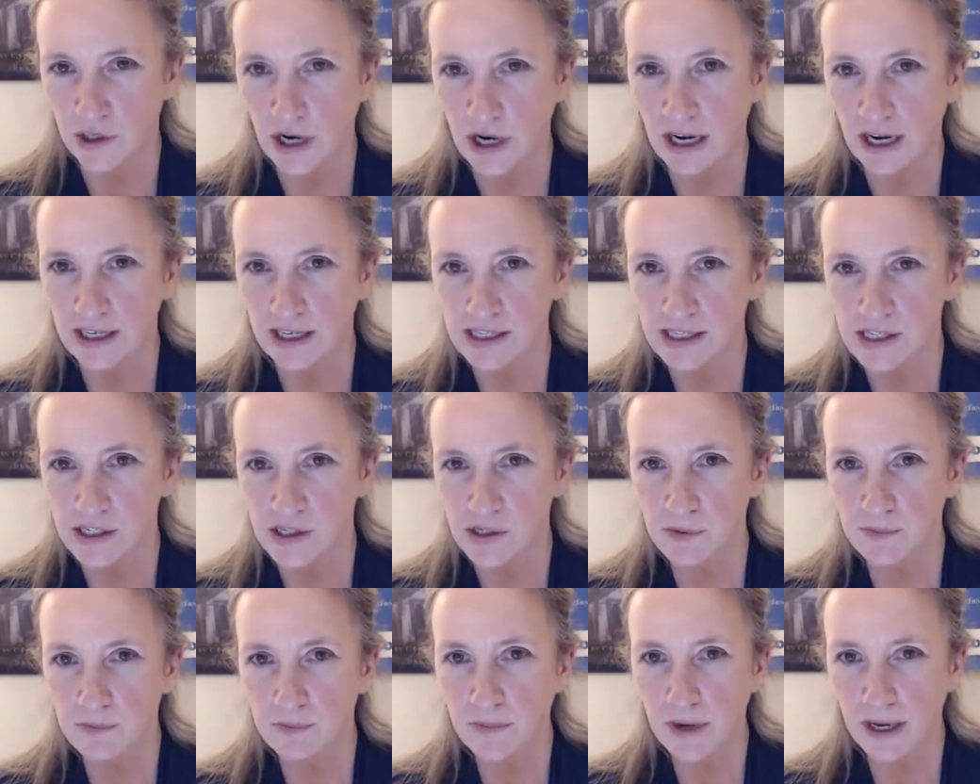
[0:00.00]
and it's
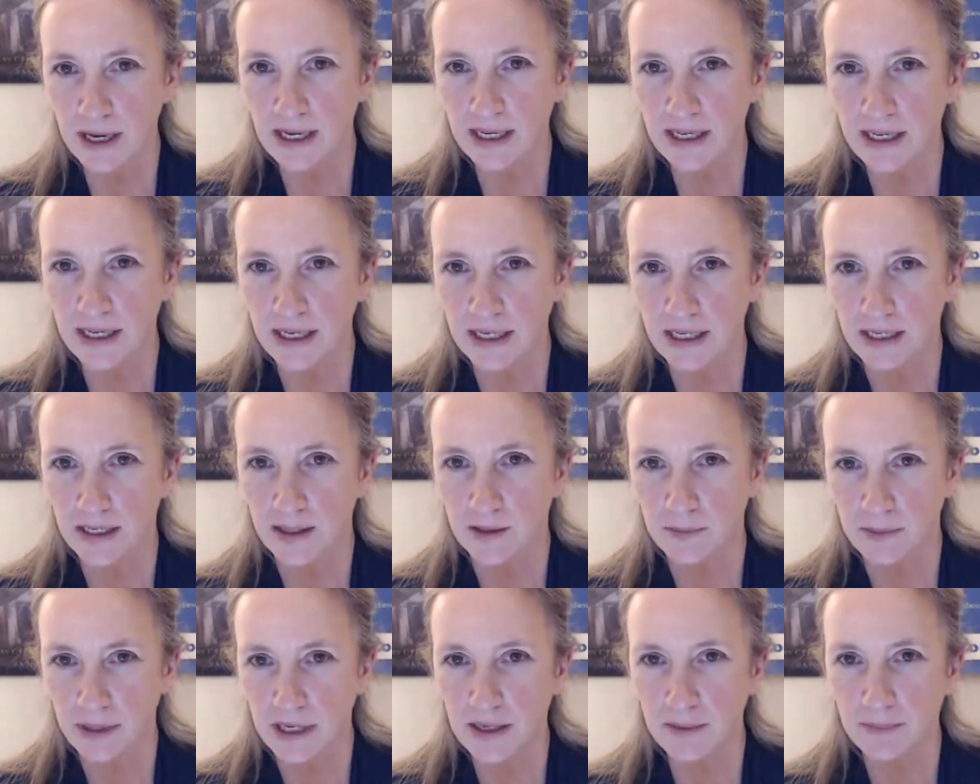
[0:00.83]
to make
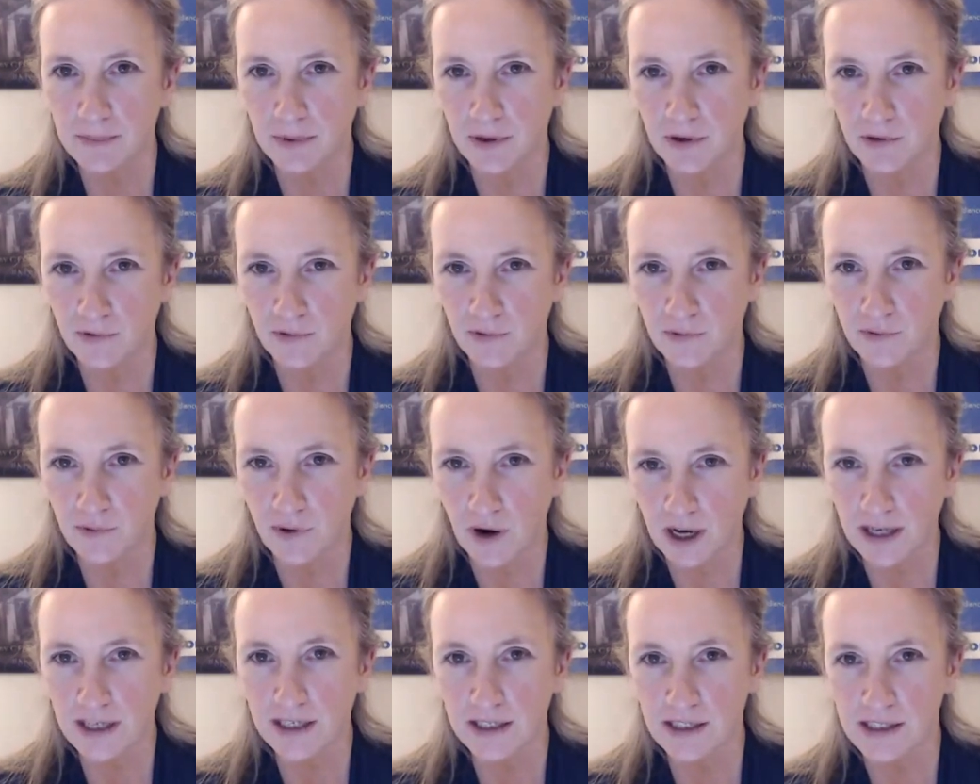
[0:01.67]
people
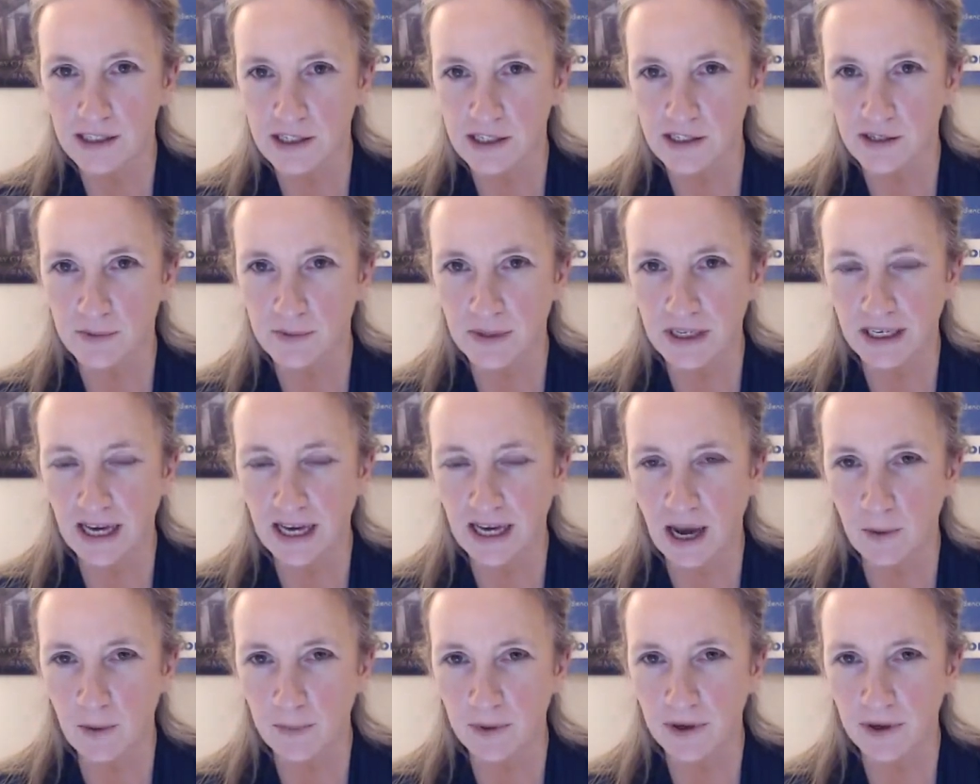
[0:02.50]
frightened to speak out,